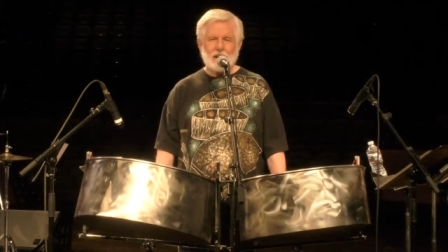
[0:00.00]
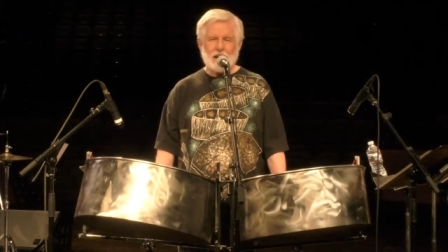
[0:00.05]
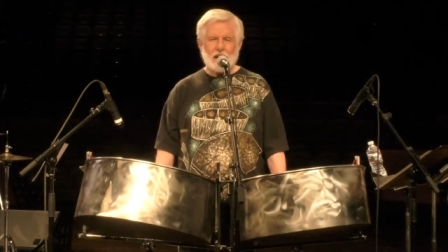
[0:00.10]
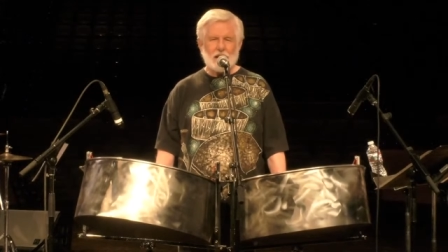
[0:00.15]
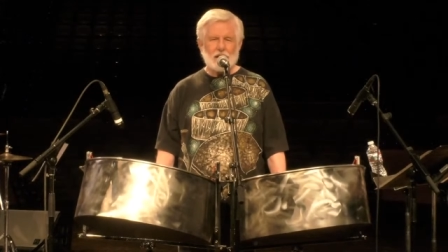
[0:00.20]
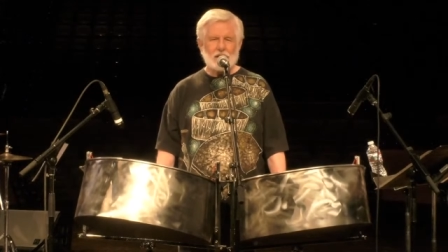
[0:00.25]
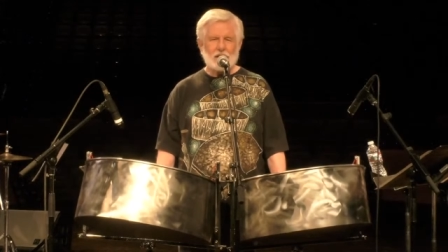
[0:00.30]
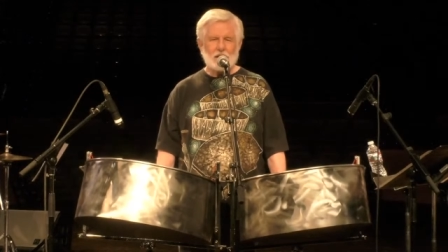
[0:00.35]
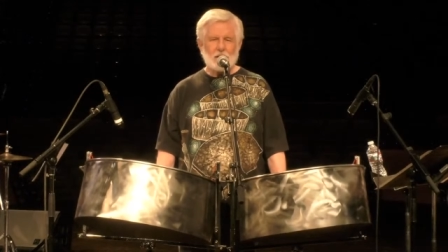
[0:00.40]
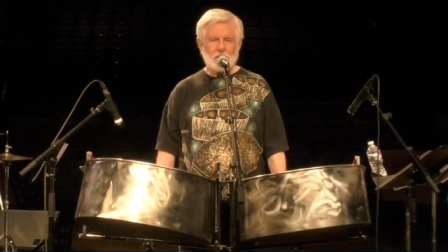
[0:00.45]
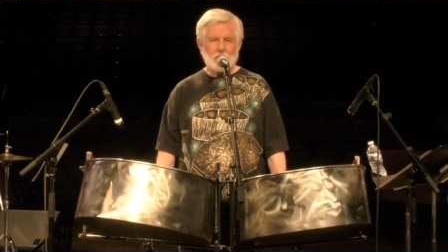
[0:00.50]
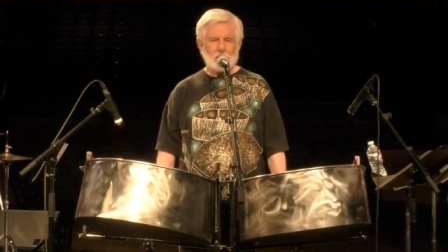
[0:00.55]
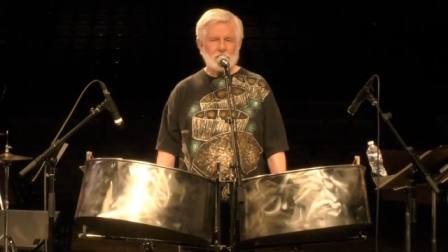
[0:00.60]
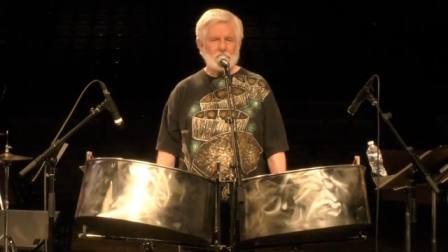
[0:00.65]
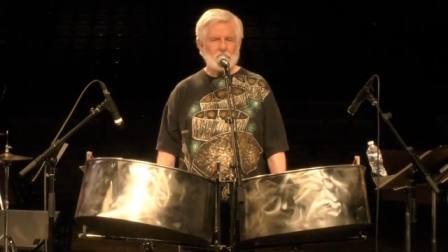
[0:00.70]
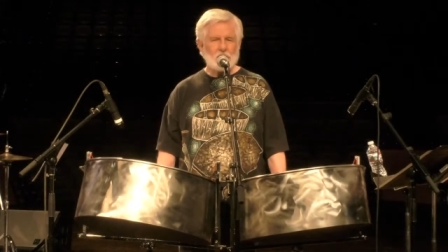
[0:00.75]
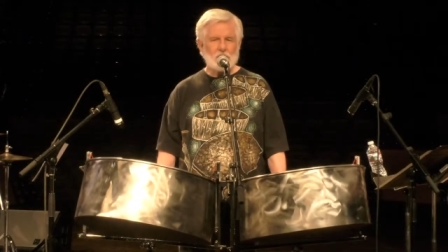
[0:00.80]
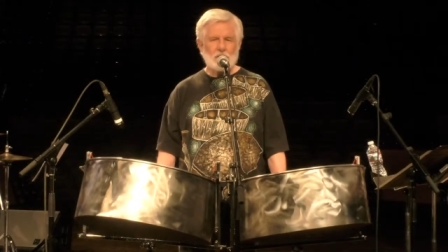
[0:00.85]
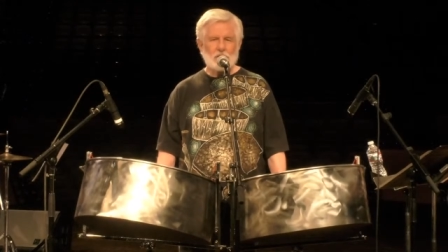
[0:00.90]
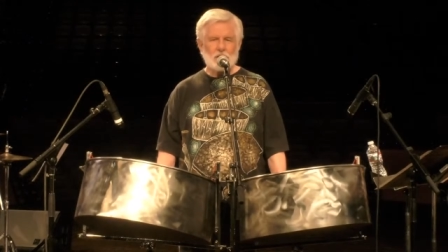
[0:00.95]
And then
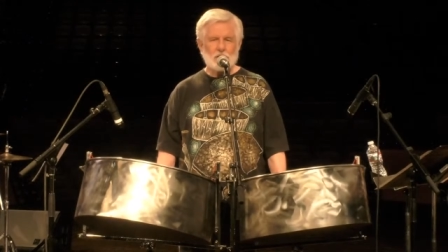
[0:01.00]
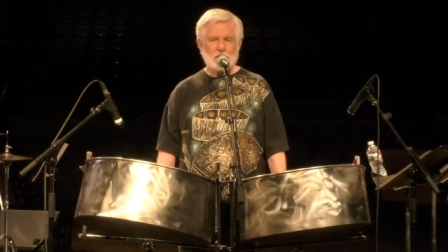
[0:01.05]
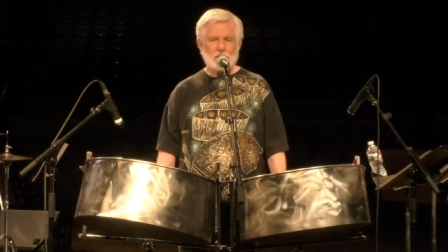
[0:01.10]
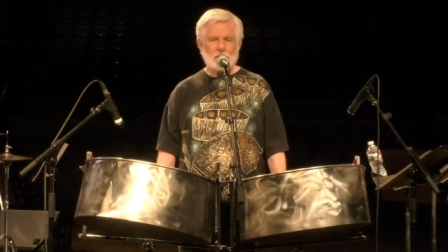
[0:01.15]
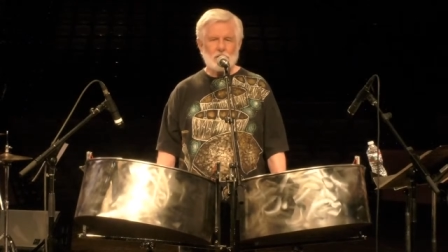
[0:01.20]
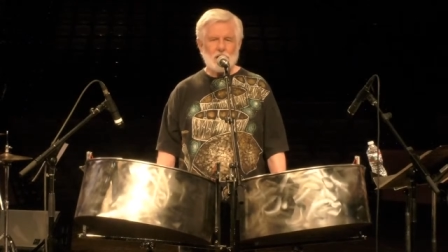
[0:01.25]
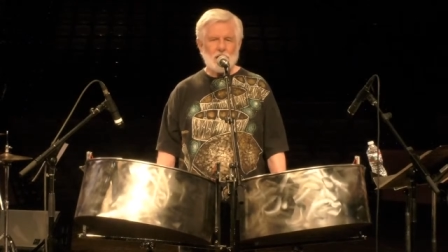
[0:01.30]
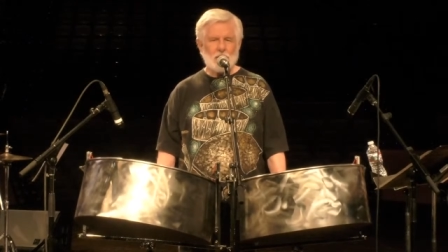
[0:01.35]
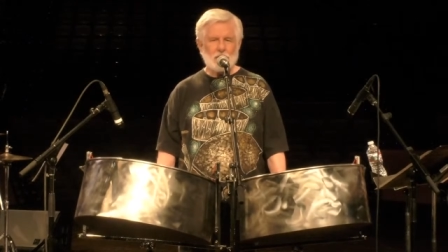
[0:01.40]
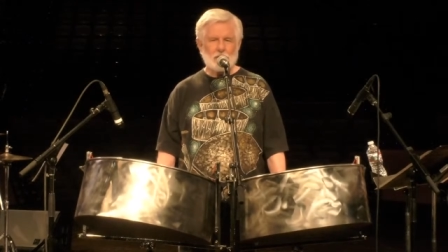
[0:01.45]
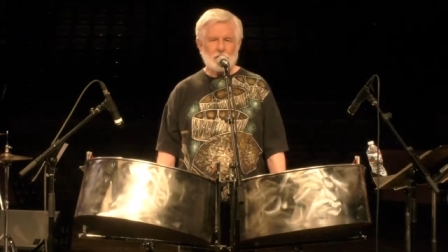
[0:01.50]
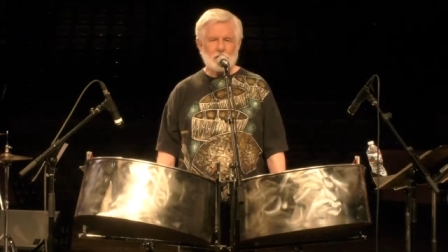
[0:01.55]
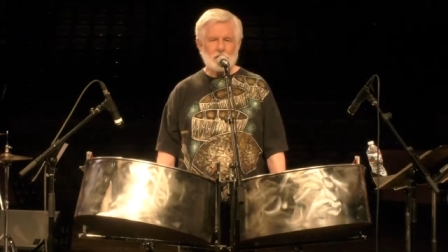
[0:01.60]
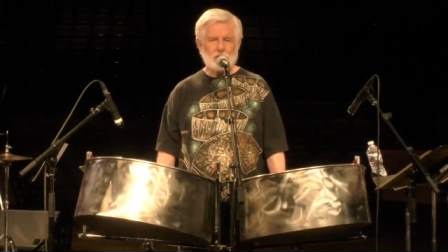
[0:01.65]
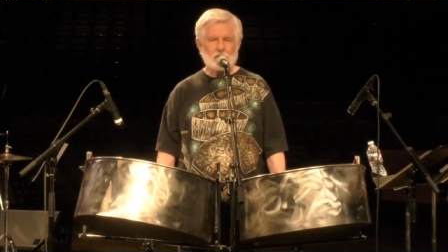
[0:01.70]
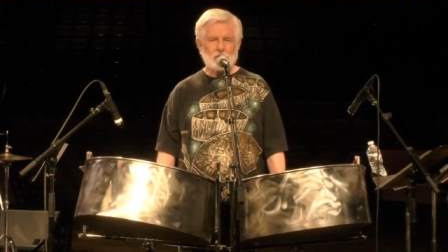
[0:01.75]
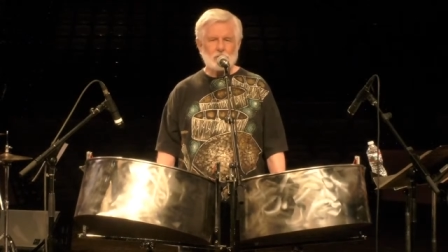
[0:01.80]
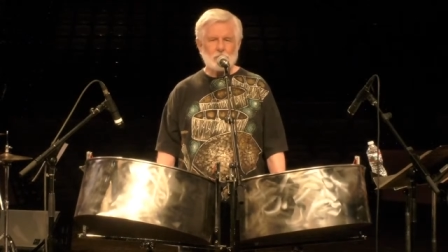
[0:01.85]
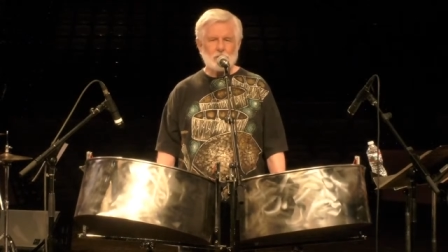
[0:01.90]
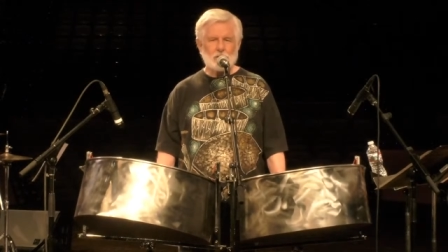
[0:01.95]
also, if you have an
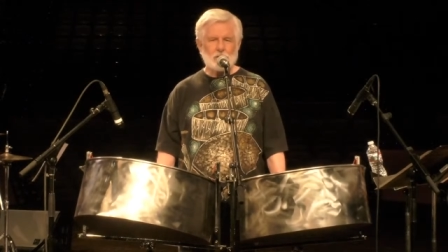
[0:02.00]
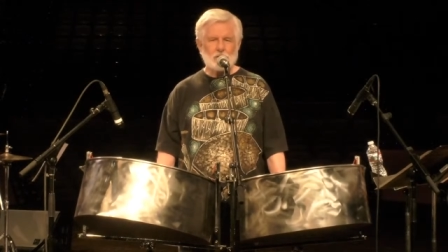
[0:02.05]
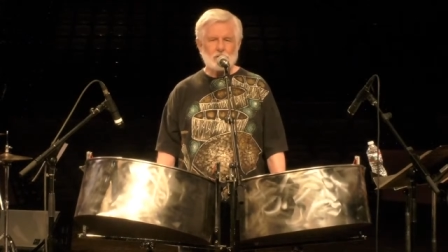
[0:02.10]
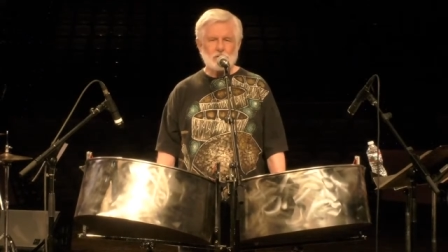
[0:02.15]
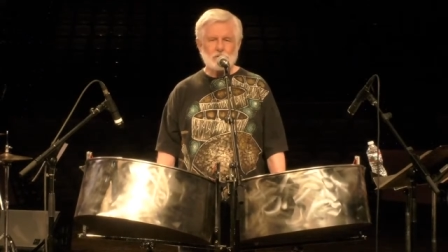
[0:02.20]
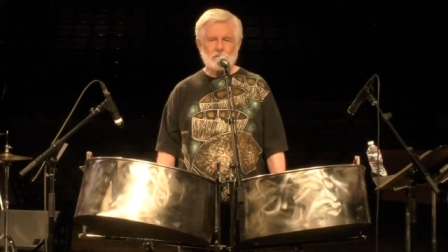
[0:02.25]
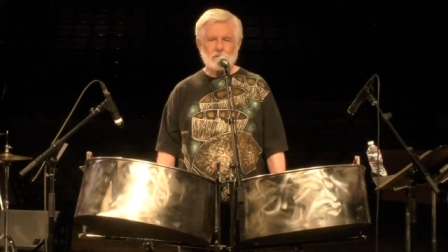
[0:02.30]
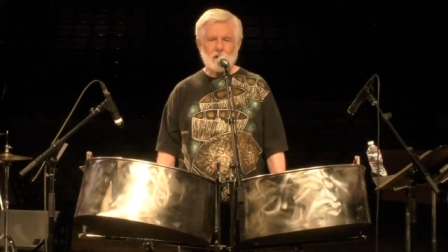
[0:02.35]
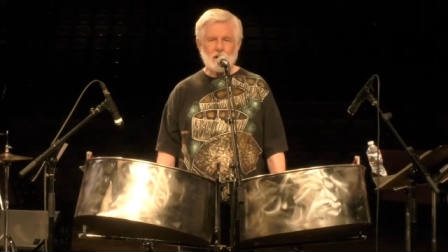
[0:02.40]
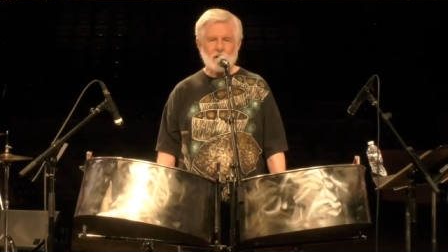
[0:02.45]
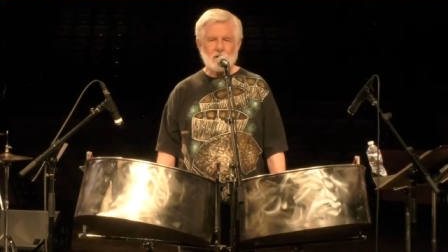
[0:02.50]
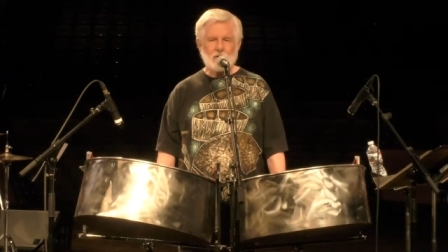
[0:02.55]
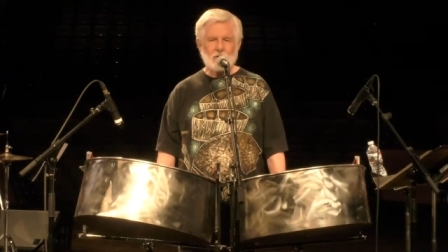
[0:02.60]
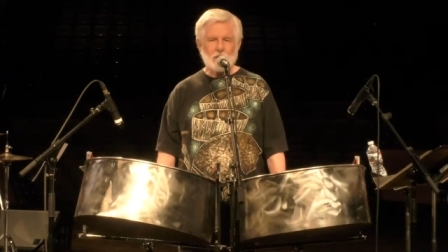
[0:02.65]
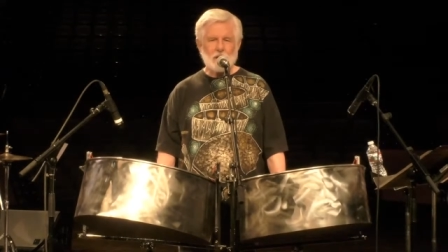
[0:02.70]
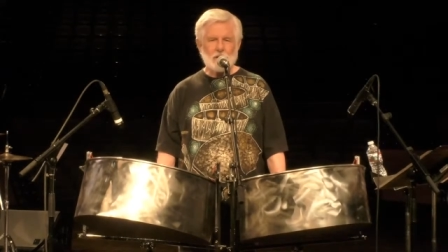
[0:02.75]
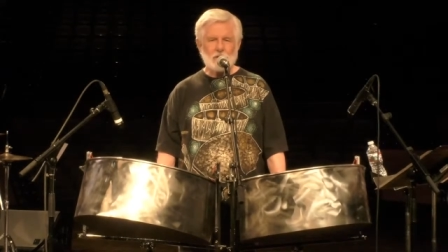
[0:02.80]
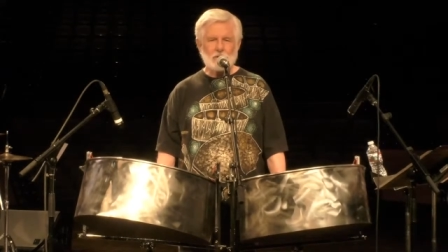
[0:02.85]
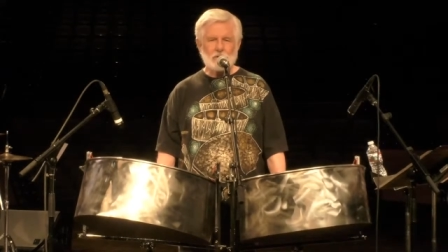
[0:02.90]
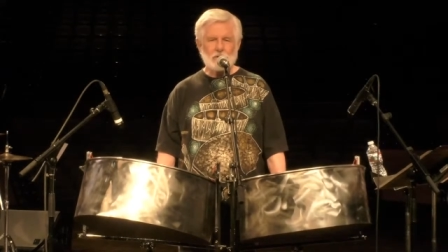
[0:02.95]
instrument that you found
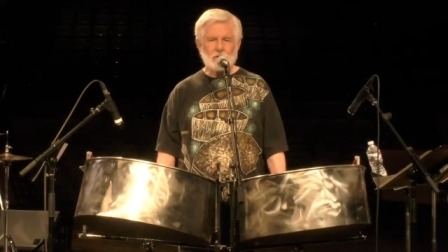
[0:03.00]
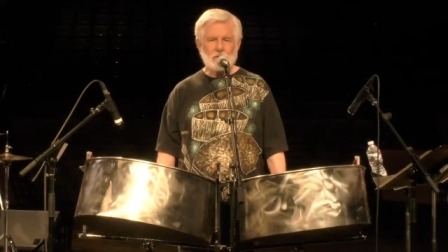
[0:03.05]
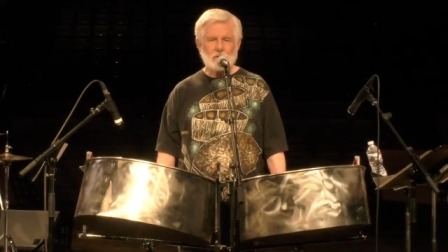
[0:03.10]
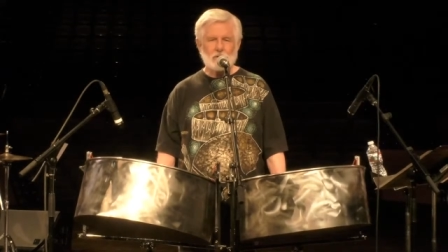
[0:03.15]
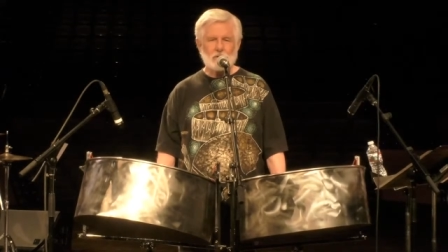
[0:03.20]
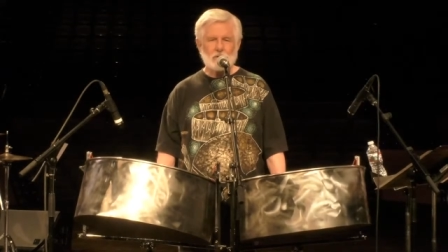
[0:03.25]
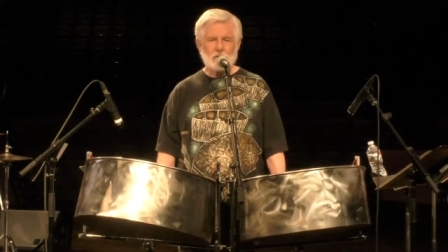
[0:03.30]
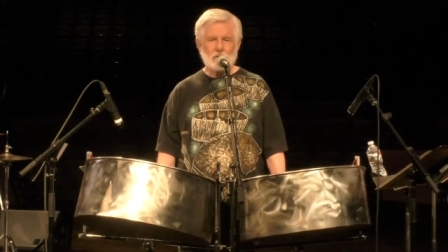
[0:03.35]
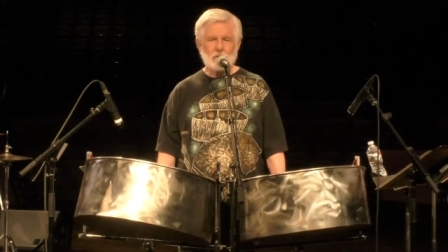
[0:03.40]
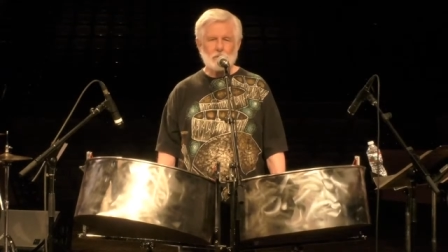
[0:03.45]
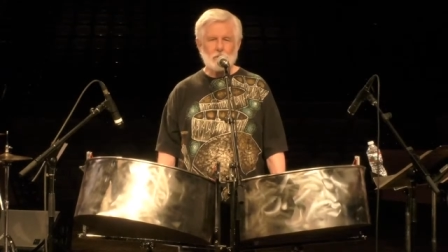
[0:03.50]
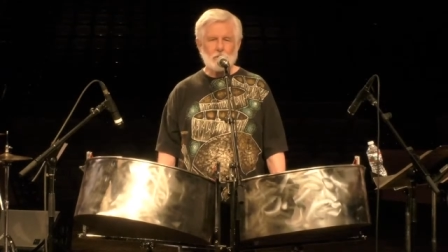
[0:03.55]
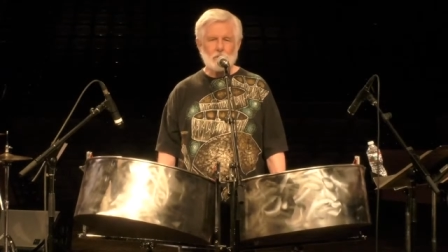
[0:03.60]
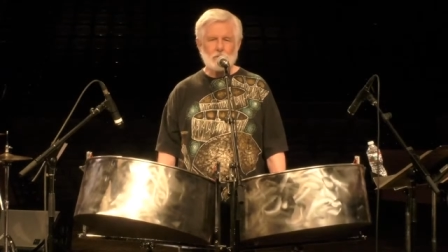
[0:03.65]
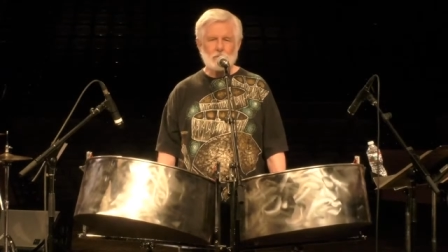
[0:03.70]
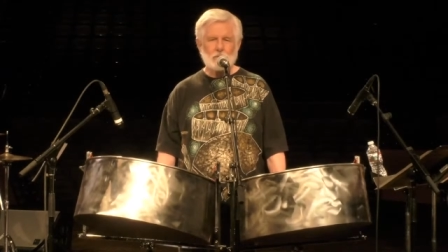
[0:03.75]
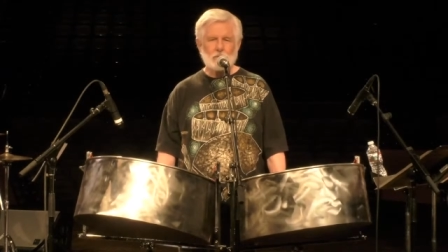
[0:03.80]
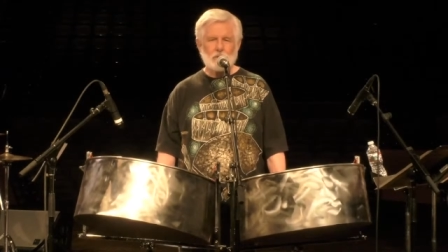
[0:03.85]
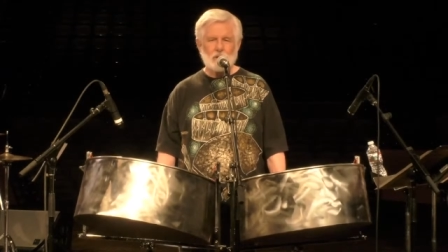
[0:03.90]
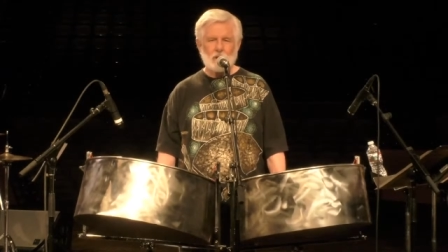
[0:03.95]
around your, your
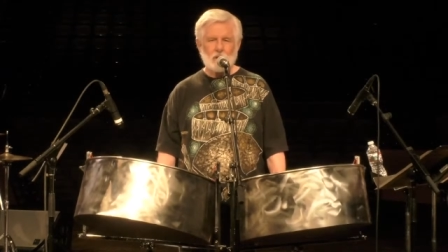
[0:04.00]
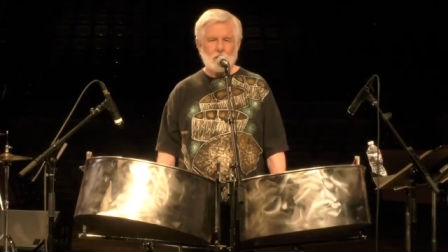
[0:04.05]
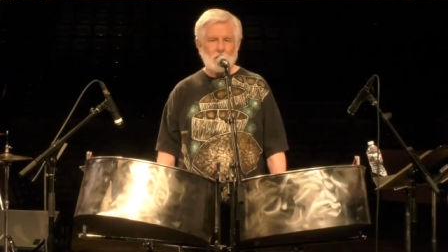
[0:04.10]
room,